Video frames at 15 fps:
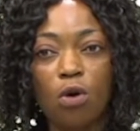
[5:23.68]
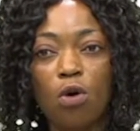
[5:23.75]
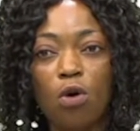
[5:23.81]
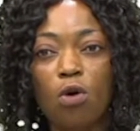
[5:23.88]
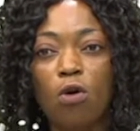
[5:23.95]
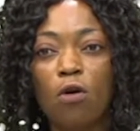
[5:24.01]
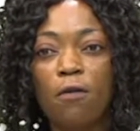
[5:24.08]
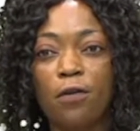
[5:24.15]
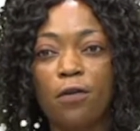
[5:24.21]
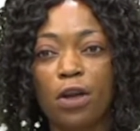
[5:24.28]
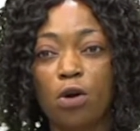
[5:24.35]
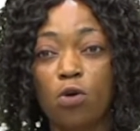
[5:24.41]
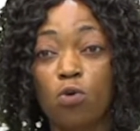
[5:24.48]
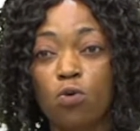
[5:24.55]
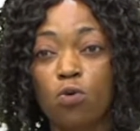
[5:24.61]
Or for
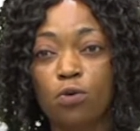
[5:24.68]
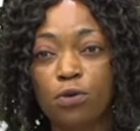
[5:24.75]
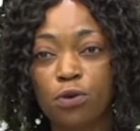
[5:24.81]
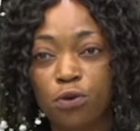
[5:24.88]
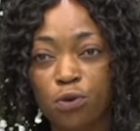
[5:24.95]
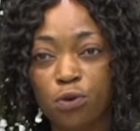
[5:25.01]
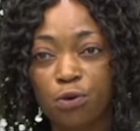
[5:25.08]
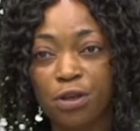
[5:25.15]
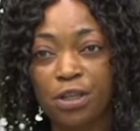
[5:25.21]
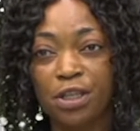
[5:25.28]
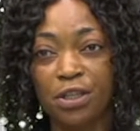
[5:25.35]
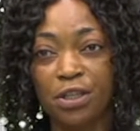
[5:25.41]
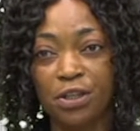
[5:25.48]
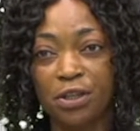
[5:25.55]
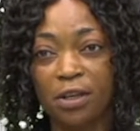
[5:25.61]
the goods to
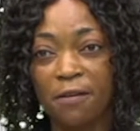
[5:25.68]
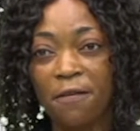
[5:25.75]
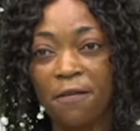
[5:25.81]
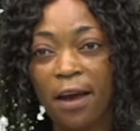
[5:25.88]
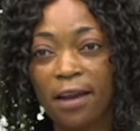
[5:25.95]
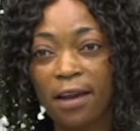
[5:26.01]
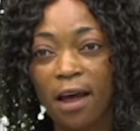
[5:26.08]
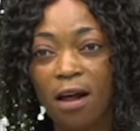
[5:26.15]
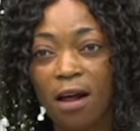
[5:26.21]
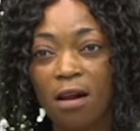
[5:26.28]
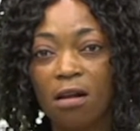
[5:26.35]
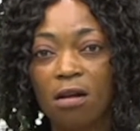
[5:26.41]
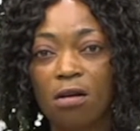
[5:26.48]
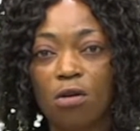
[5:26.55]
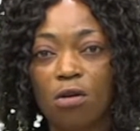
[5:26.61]
reach the
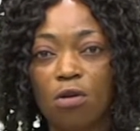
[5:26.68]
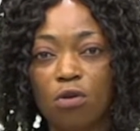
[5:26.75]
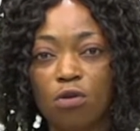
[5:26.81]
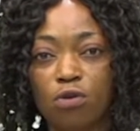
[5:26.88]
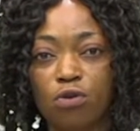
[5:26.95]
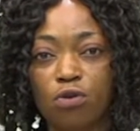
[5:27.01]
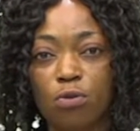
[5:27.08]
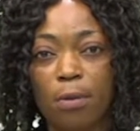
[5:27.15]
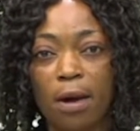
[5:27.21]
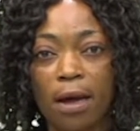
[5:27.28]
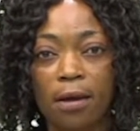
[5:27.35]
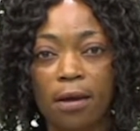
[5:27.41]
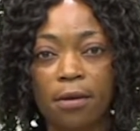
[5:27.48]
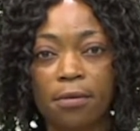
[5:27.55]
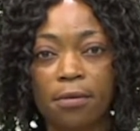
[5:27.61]
final consumer.